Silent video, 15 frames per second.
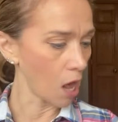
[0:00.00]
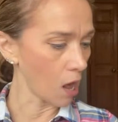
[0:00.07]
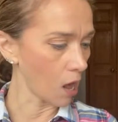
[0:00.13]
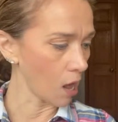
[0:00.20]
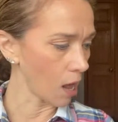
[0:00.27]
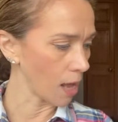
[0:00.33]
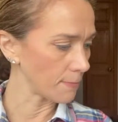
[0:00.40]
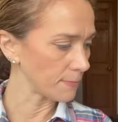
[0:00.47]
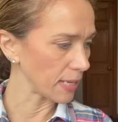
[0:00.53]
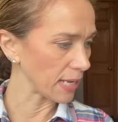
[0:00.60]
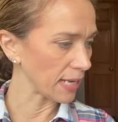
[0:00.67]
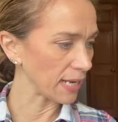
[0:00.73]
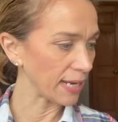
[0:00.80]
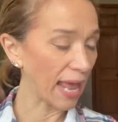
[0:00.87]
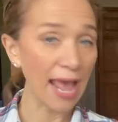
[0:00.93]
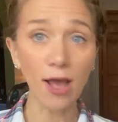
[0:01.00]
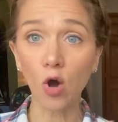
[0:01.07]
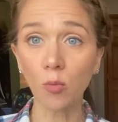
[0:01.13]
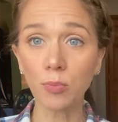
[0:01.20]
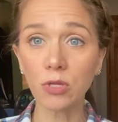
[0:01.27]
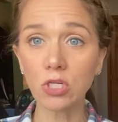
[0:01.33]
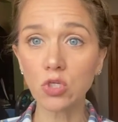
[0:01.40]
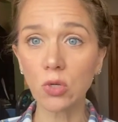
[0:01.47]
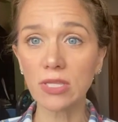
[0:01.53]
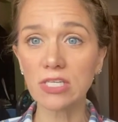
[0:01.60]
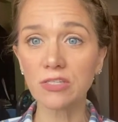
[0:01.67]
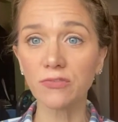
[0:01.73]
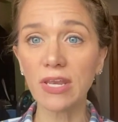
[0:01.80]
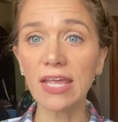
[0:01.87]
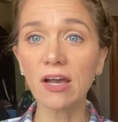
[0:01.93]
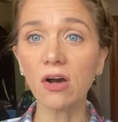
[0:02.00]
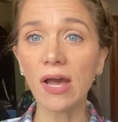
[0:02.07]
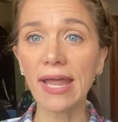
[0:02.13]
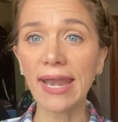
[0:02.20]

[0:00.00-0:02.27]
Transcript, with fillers: Um, and I hope you enjoy this video,